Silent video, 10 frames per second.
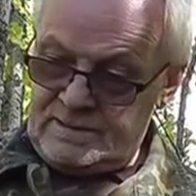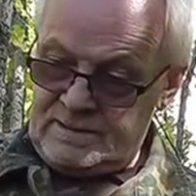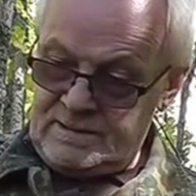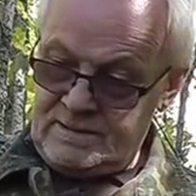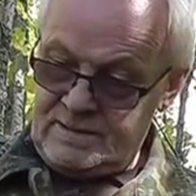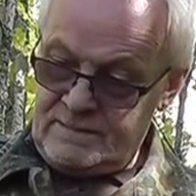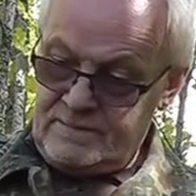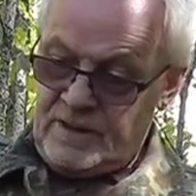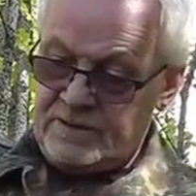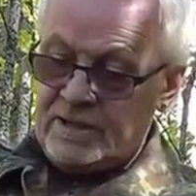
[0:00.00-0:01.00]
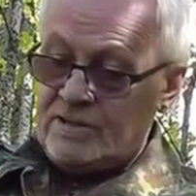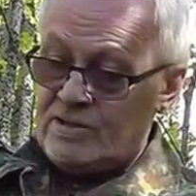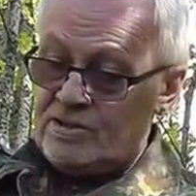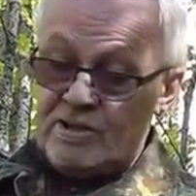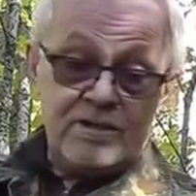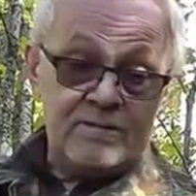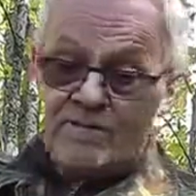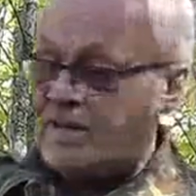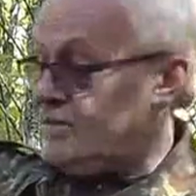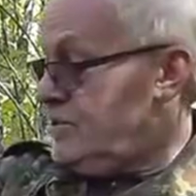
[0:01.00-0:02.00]
uh, I think in the
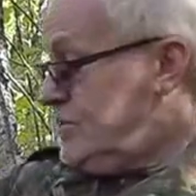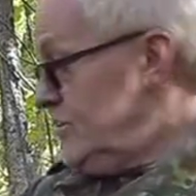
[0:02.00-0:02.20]
circumstances